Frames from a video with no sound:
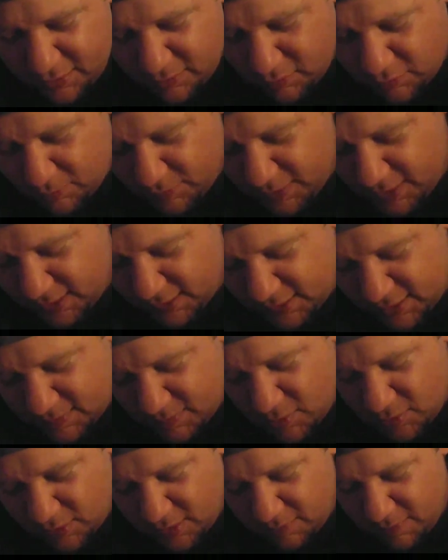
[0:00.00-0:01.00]
We'll be at the
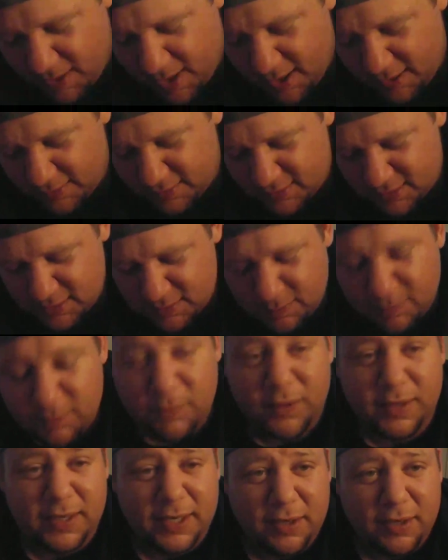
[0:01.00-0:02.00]
Smoky Mountains.
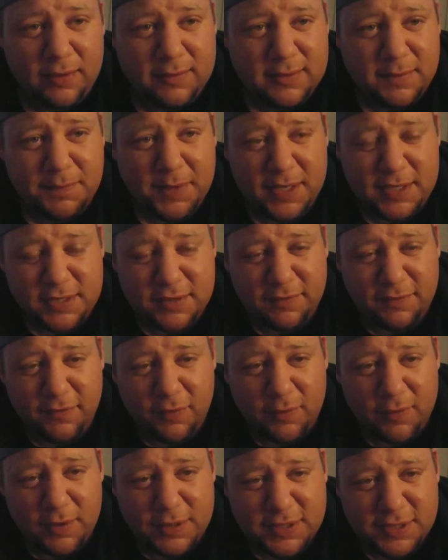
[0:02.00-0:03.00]
We're going to go up to Pigeon
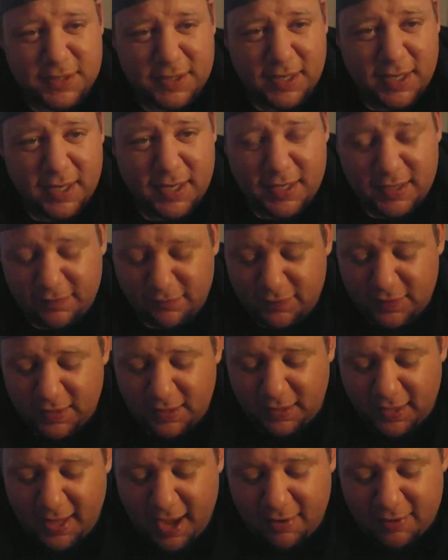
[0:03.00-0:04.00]
Forge, and if they
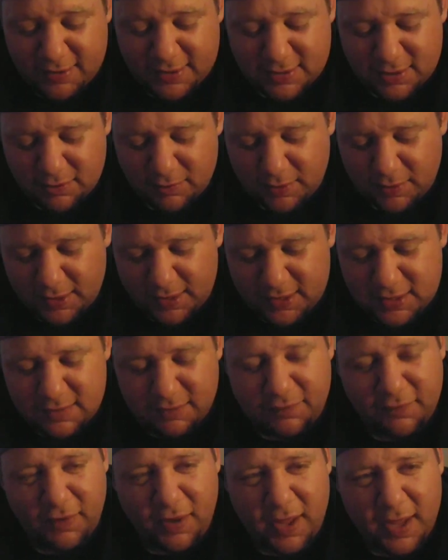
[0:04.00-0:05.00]
allow us to, we're going to get
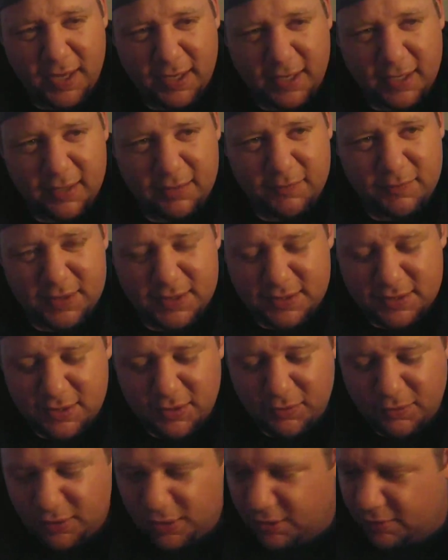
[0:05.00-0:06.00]
some flying in with the
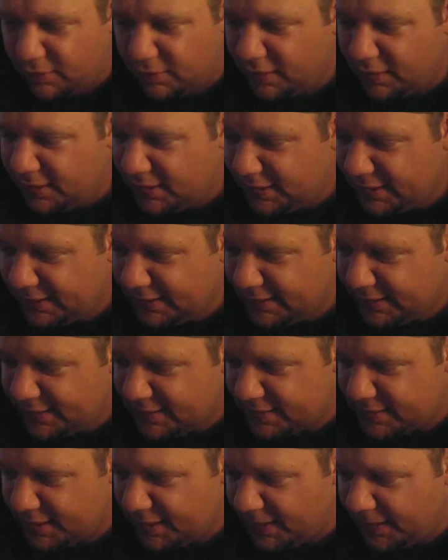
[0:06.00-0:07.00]
Solo.
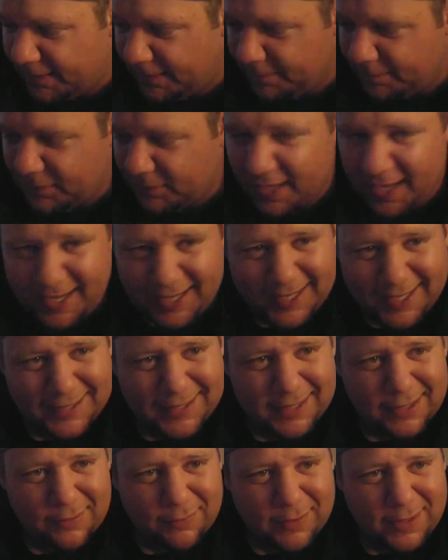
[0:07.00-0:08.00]
So, got to get
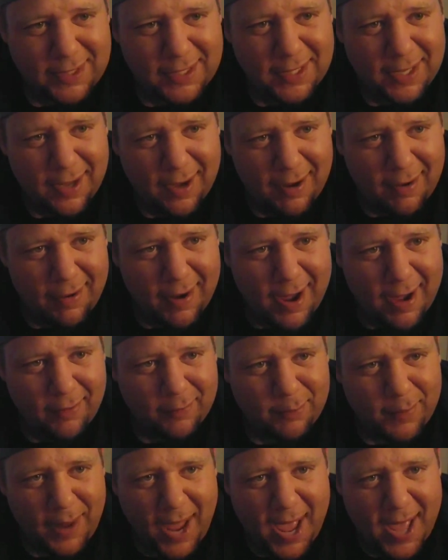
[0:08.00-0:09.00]
the 3DR
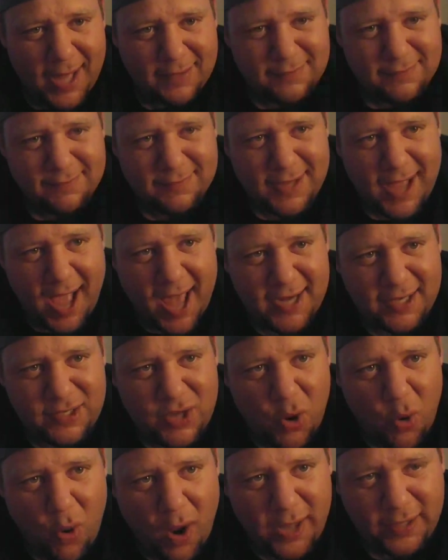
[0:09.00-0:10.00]
out, man. Got to
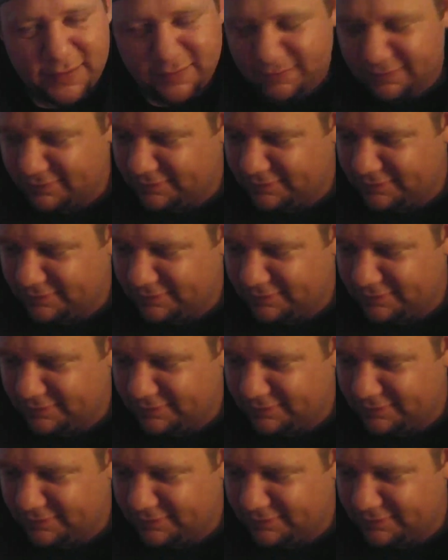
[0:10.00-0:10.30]
do it.